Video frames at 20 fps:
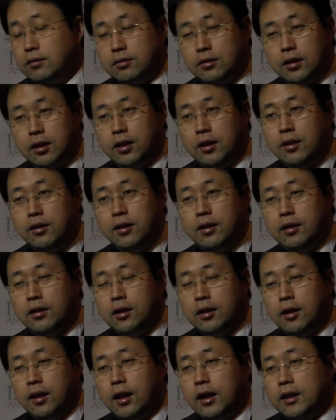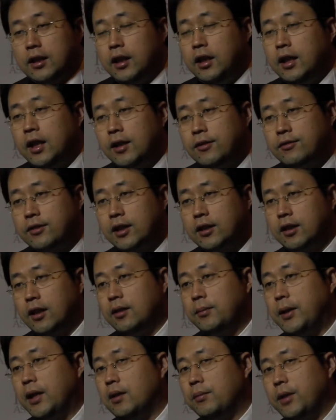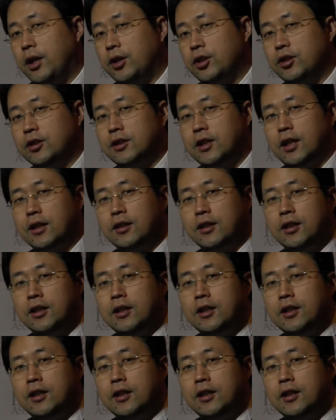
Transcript: he uh, Kian from Independa mentioned that